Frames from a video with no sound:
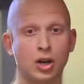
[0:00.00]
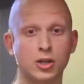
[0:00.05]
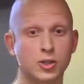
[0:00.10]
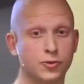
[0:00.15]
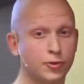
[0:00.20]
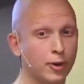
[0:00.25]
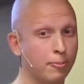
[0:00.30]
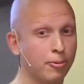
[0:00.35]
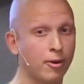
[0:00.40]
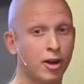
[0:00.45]

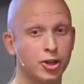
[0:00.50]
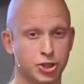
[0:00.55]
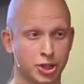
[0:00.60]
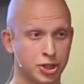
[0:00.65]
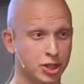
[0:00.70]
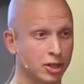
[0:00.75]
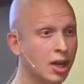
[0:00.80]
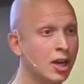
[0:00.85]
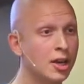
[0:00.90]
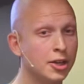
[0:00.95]
stars for a
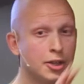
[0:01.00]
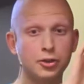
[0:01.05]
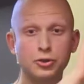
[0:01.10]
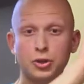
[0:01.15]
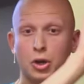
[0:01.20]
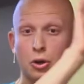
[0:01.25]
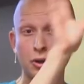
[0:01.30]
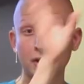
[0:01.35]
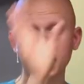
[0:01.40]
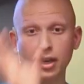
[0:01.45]
project,
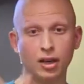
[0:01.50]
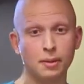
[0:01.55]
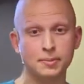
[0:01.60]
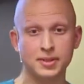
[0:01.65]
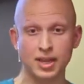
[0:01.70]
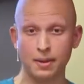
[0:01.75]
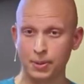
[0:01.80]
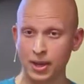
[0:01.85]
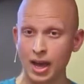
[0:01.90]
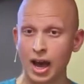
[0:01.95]
you go to
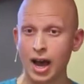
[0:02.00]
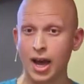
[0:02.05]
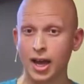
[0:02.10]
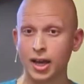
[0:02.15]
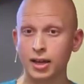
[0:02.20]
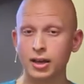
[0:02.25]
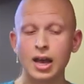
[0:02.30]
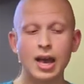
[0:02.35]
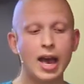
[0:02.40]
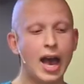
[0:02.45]
GitHub's
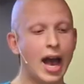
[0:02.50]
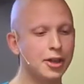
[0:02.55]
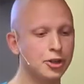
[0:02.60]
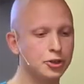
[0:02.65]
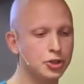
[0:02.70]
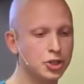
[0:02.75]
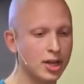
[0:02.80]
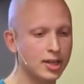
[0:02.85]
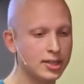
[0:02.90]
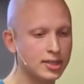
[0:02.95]
API
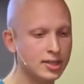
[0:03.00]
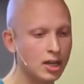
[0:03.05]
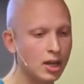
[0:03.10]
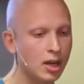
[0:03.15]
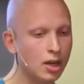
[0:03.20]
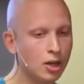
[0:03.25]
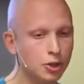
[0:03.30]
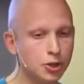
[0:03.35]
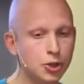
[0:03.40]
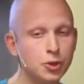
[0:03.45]
and you
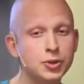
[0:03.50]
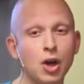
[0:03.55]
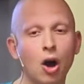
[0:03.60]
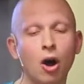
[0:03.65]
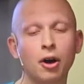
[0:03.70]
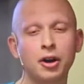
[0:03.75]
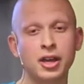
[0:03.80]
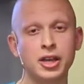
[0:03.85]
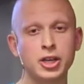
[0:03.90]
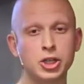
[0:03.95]
just
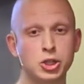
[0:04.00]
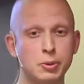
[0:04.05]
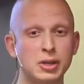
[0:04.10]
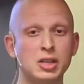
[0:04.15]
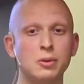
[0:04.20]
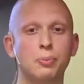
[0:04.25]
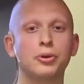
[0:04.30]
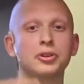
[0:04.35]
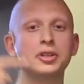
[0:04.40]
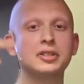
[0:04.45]
use
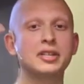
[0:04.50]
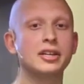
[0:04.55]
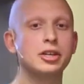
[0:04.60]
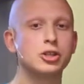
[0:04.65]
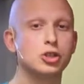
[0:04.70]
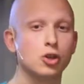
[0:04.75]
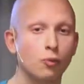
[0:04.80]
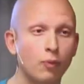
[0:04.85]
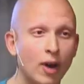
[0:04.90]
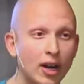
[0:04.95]
r.http to pull the
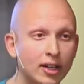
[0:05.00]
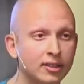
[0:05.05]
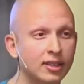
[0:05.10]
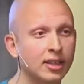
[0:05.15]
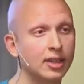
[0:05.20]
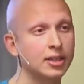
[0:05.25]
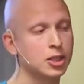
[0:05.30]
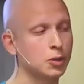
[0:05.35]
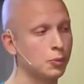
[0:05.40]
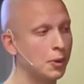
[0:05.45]
data
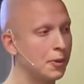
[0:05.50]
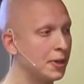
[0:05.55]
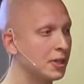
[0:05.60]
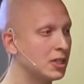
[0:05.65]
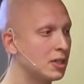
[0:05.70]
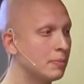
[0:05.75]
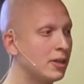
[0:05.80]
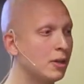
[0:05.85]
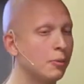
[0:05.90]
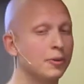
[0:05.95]
directly into
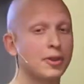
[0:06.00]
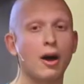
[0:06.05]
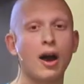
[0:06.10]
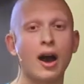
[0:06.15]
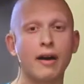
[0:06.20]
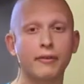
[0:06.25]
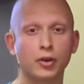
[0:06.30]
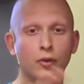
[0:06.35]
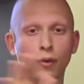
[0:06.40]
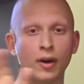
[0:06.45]
RethinkDB
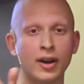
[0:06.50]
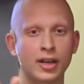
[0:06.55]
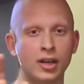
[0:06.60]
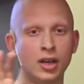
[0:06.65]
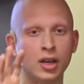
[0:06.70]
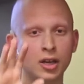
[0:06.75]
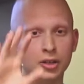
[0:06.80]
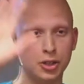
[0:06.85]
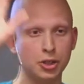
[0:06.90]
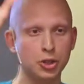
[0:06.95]
without having to
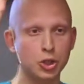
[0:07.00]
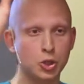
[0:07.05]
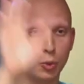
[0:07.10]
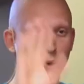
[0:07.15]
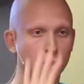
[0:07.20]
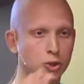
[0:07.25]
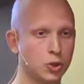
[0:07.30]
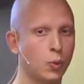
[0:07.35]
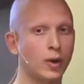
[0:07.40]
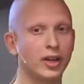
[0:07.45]
write the
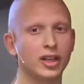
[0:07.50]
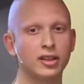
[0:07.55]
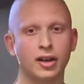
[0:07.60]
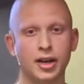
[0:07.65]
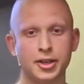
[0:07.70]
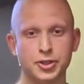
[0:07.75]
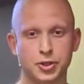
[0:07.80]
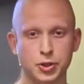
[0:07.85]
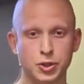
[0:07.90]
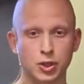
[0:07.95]
usual 20
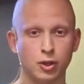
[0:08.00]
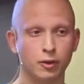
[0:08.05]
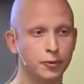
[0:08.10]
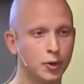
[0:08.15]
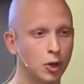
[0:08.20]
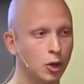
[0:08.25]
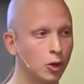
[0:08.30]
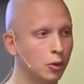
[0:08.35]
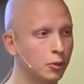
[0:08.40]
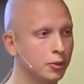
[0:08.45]
lines or so
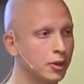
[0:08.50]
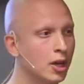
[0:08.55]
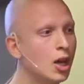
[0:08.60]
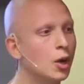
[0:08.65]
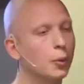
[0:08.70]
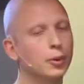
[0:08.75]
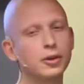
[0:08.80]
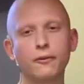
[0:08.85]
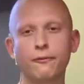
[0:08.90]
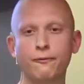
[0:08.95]
of code
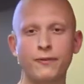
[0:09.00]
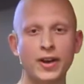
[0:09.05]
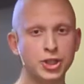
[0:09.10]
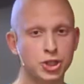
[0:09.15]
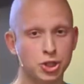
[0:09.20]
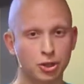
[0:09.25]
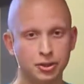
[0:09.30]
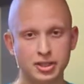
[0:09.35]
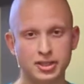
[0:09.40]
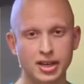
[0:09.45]
where you
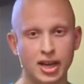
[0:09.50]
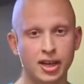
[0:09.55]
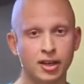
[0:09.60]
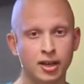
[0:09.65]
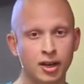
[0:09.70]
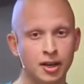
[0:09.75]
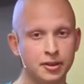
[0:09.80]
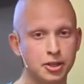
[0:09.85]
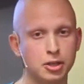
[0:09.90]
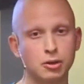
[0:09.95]
fetch all the
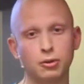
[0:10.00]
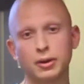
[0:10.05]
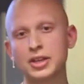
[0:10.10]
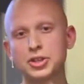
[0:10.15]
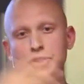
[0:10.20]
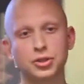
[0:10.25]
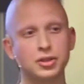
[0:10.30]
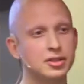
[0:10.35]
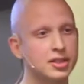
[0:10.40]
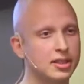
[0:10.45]
data and then you
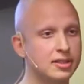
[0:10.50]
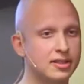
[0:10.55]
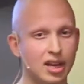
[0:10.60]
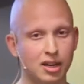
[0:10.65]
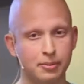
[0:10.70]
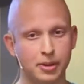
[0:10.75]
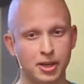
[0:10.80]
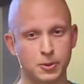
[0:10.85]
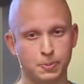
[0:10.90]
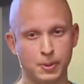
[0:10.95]
insert it into
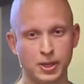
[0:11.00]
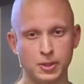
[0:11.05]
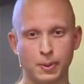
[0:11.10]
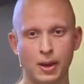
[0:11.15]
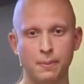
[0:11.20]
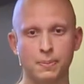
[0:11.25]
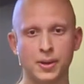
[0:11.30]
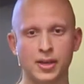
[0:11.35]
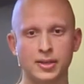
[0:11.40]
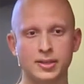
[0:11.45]
the database
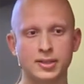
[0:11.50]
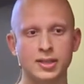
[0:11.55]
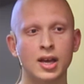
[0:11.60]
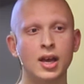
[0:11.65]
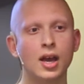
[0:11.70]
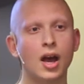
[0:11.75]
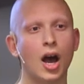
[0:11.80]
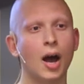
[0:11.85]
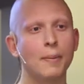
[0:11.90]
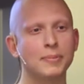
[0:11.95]
piece by
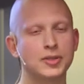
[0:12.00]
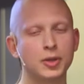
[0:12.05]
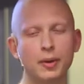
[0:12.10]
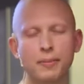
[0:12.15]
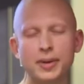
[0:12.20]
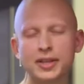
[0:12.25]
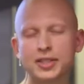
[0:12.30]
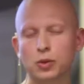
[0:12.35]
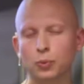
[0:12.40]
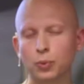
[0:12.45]
piece.
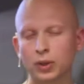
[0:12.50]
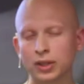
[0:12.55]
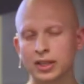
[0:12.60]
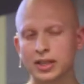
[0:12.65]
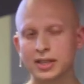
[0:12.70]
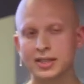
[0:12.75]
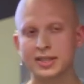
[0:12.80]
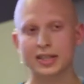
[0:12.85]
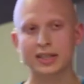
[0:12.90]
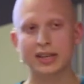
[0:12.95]
So it makes it
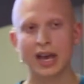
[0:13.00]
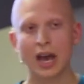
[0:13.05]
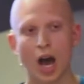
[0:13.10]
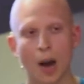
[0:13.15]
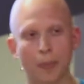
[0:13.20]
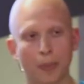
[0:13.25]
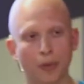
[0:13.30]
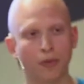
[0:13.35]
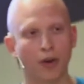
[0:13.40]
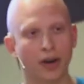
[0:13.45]
really easy to
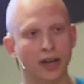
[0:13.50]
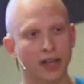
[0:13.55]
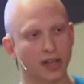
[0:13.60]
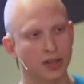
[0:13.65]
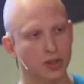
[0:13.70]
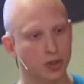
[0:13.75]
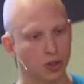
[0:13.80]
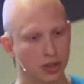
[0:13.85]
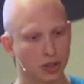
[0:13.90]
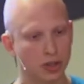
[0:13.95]
get up and
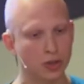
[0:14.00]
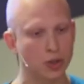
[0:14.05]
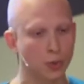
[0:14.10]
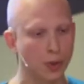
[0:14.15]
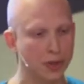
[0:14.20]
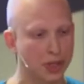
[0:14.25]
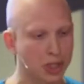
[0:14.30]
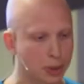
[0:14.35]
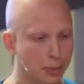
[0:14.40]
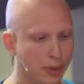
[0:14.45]
running and sort of
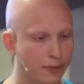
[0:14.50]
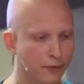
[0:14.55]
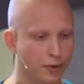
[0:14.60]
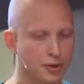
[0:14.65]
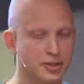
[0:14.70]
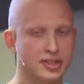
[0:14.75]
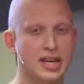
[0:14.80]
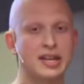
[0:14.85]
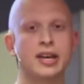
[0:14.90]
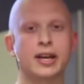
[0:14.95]
use RethinkDB
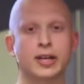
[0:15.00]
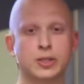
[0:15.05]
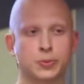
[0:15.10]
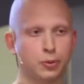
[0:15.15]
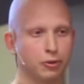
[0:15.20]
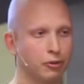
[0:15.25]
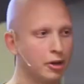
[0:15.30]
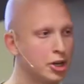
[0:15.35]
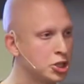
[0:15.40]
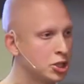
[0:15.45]
for data
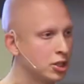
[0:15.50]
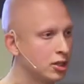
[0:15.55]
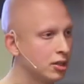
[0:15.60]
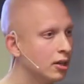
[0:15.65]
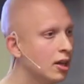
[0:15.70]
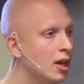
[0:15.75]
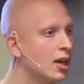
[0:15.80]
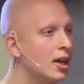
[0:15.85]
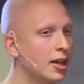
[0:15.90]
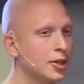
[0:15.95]

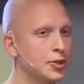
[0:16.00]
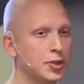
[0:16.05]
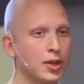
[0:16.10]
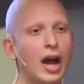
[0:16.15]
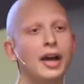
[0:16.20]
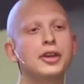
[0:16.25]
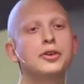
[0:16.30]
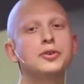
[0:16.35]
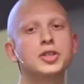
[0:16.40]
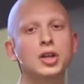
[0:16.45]
exploration. And
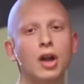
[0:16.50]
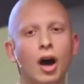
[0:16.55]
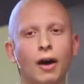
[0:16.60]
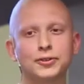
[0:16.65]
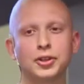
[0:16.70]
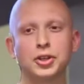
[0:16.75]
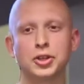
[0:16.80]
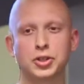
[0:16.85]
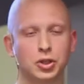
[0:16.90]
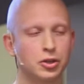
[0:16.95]
so I use it
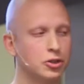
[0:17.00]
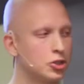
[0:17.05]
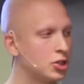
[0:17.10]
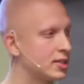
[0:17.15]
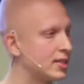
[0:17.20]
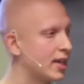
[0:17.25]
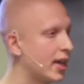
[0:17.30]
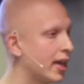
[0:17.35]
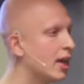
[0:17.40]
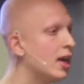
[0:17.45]
often to sort
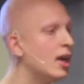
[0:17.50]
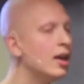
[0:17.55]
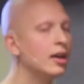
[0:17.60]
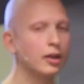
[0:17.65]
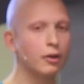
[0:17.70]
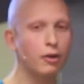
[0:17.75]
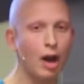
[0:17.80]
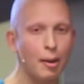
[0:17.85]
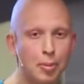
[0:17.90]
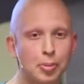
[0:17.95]
of just say,
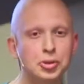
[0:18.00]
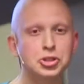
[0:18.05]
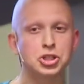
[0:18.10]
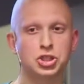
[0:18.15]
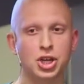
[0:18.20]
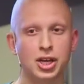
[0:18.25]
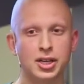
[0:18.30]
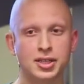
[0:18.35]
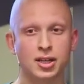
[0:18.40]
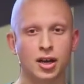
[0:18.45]
grab a
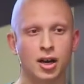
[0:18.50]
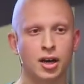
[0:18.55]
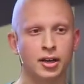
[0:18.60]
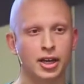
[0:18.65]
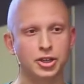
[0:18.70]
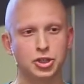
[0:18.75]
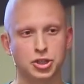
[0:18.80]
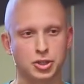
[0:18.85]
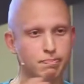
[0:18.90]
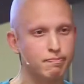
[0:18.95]
bunch of
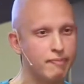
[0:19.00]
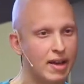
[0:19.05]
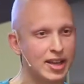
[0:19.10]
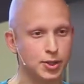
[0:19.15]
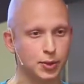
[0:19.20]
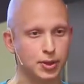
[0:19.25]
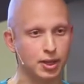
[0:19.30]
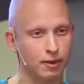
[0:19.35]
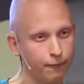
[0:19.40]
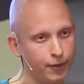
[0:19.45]
JSON and just
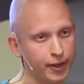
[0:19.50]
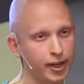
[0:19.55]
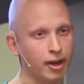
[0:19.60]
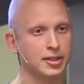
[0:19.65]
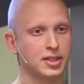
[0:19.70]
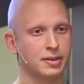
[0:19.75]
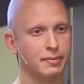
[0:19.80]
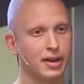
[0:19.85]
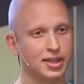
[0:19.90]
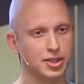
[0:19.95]
mess with it and
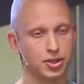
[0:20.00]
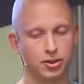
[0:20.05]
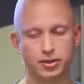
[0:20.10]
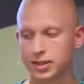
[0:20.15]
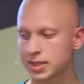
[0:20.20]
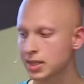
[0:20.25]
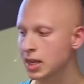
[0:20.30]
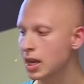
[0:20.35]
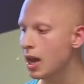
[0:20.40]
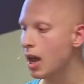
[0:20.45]
figure out some
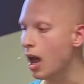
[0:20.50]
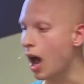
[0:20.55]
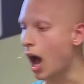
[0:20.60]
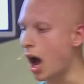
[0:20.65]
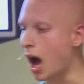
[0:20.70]
answers.